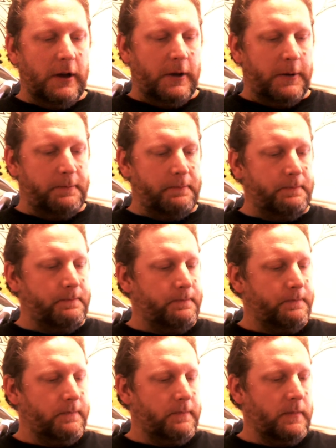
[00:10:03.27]
Um,
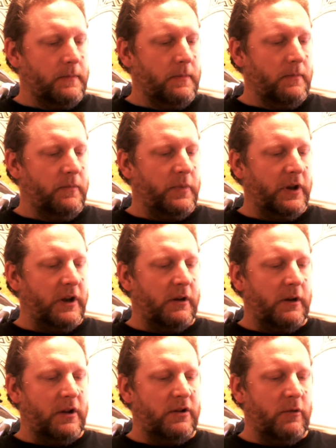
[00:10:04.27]
but you
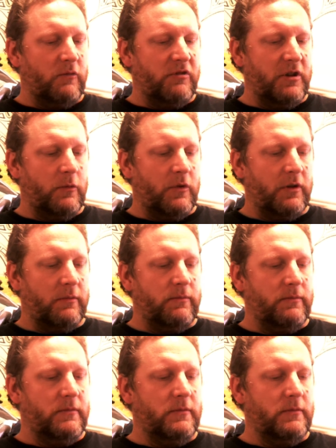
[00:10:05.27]
know, I don't really want to